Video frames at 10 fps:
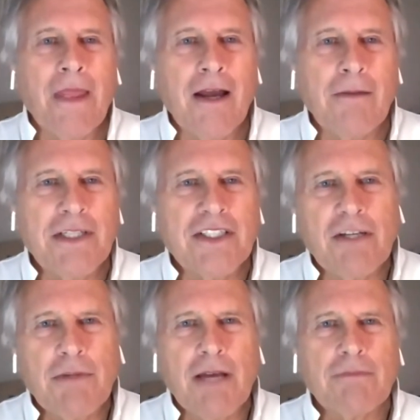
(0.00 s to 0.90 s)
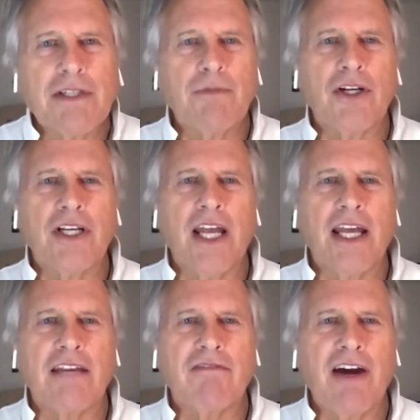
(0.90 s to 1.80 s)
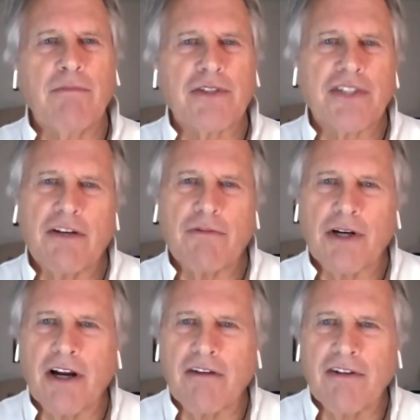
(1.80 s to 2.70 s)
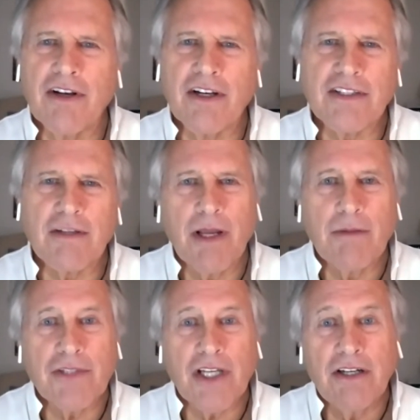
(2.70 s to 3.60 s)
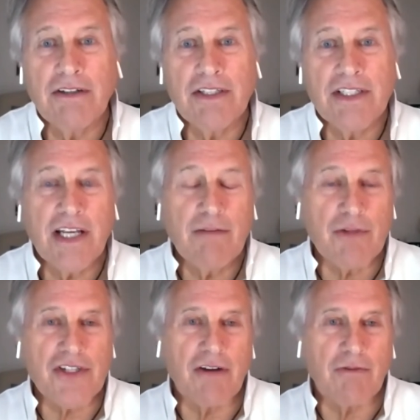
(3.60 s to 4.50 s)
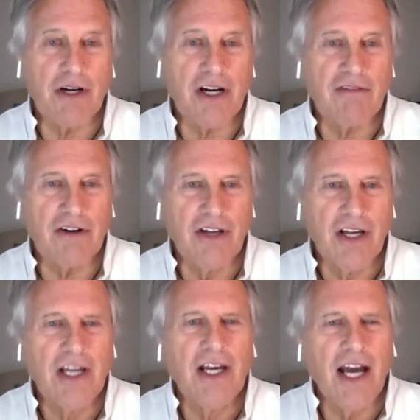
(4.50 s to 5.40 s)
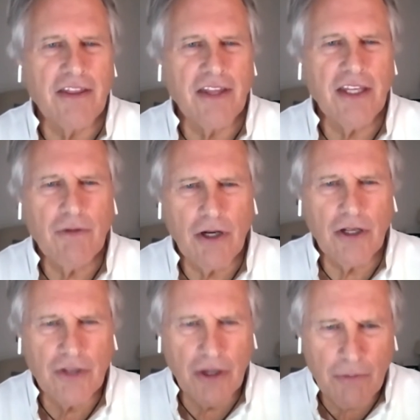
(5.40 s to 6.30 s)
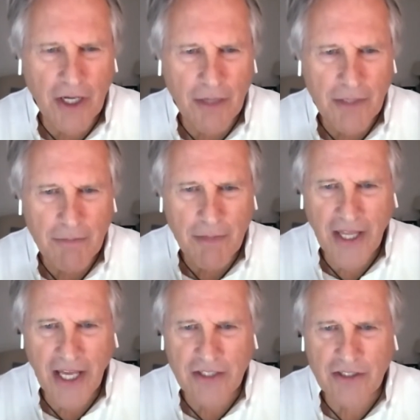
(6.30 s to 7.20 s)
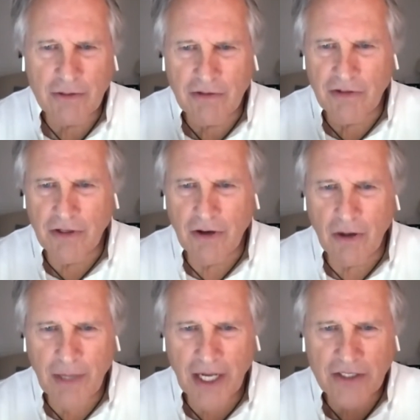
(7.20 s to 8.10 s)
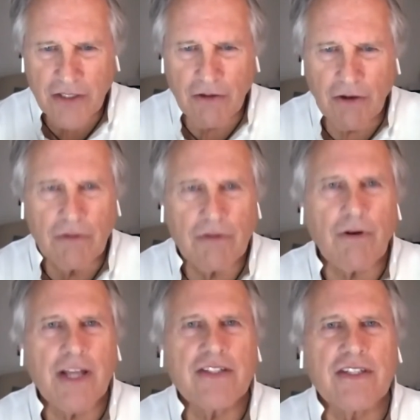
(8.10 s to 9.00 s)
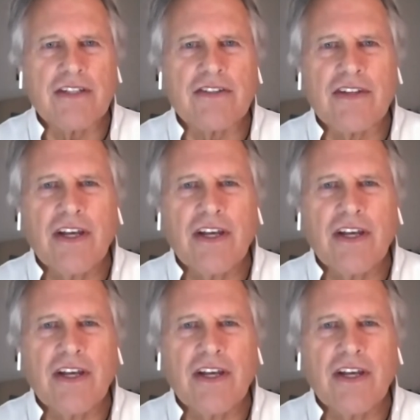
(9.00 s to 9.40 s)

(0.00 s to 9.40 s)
I mean, sometimes I'm only 95% recovered and sometimes 110% recovered. I think you all know what I mean by that too, if you go back to your own crises